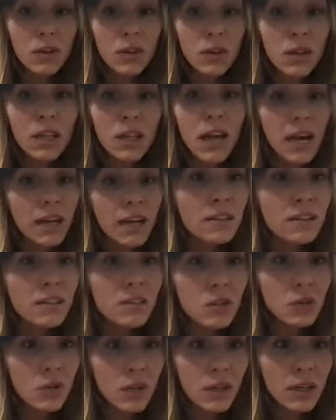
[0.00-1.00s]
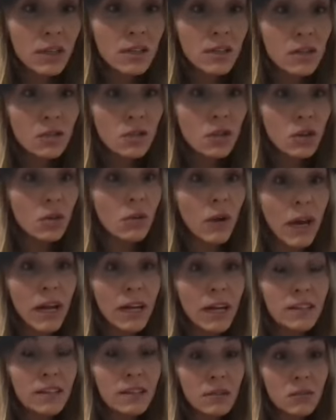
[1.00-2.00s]
yes, touring skis are
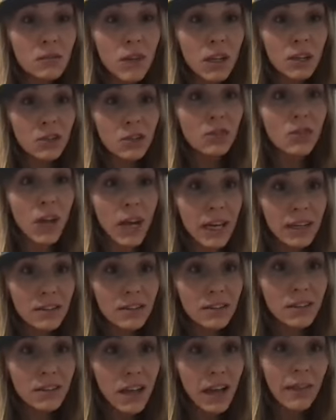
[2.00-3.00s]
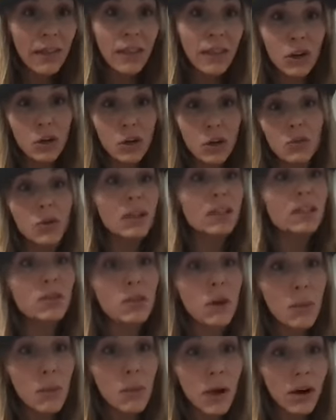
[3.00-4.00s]
great that they're light and they're great to
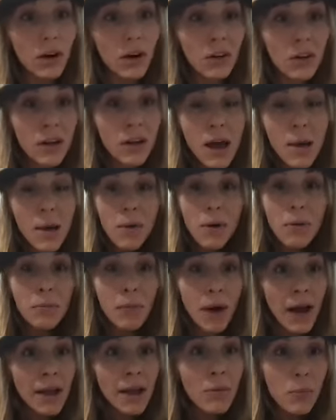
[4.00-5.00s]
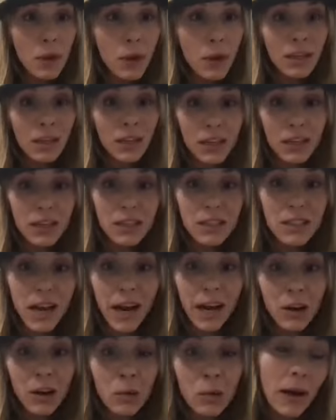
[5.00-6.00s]
go uphill. But my opinion is
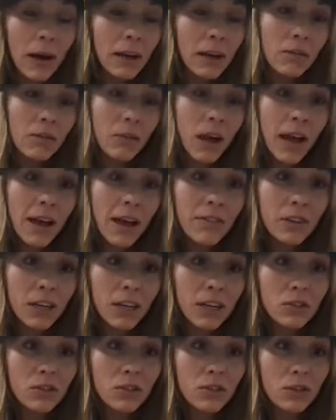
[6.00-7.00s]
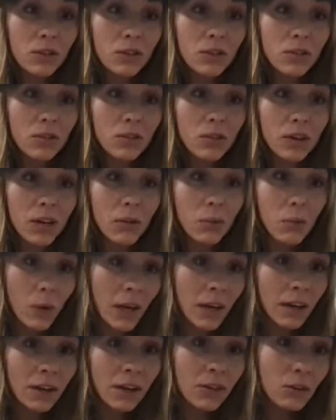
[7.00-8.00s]
I don't mind if I have an extra little
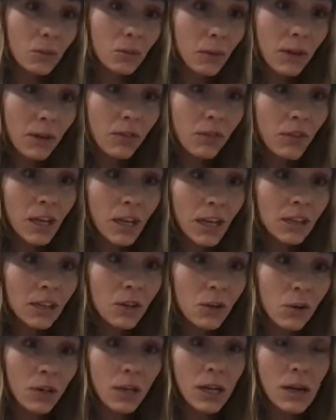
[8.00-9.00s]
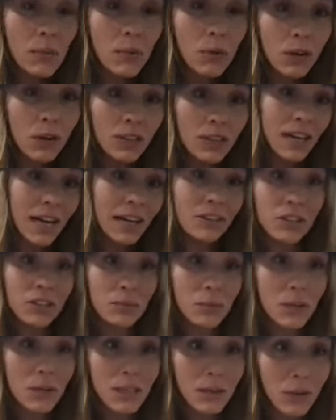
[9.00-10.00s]
weight under my feet going uphill, because that
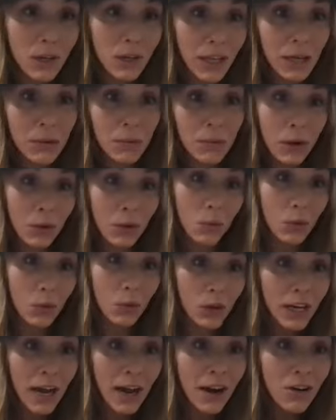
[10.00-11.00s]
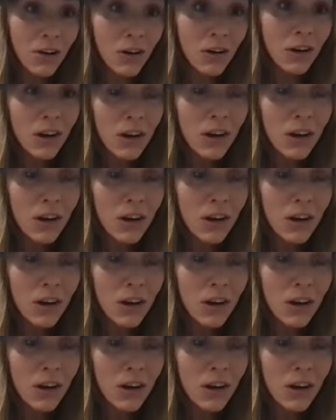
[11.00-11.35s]
just means I'm going to get a better workout.